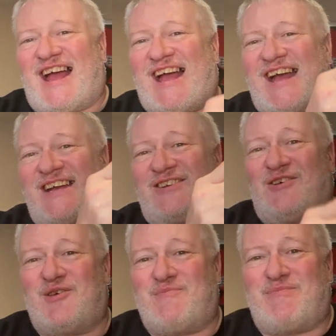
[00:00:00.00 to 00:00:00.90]
and
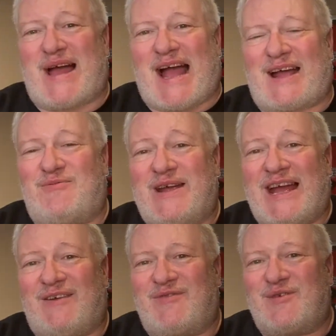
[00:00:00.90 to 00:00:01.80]
on the back we
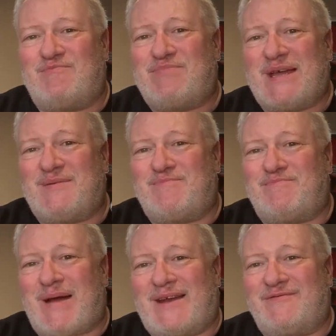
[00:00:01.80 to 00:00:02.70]
have the Big
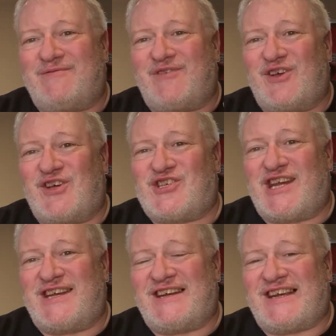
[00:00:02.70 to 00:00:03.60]
Ben
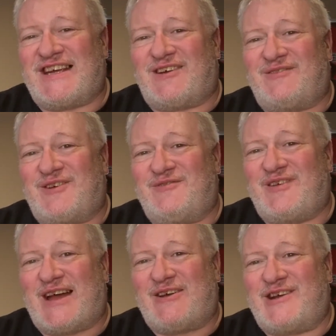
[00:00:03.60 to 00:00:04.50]
Virgin cover
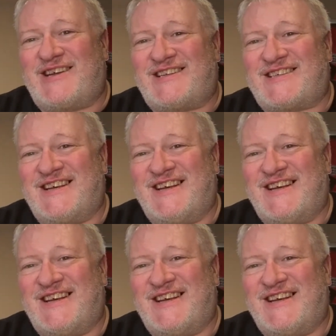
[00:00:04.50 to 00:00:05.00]
variant.